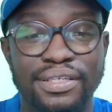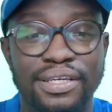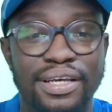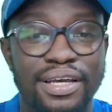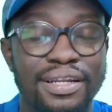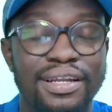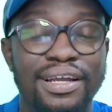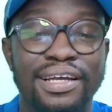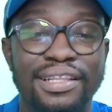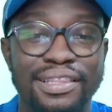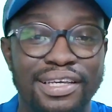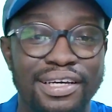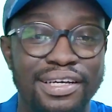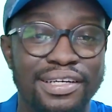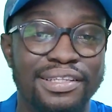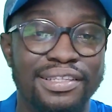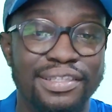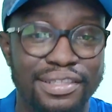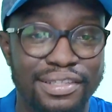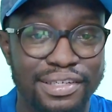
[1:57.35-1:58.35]
and I think
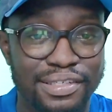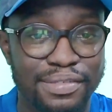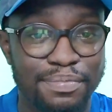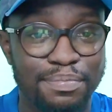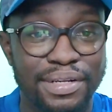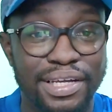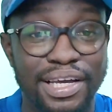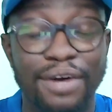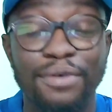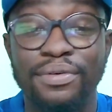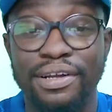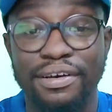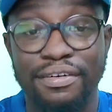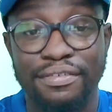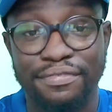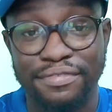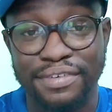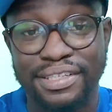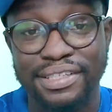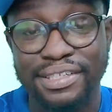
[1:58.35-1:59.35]
this player would have
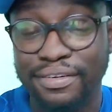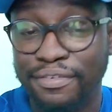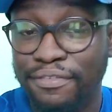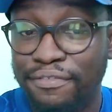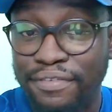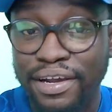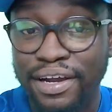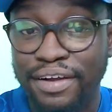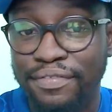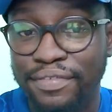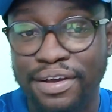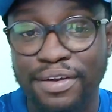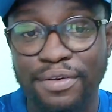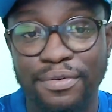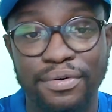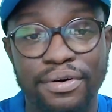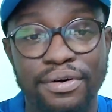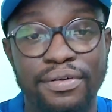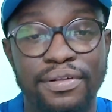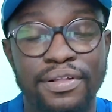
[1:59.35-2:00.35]
fitted very
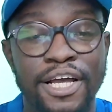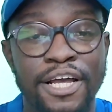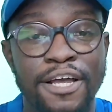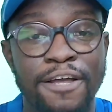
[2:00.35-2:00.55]
well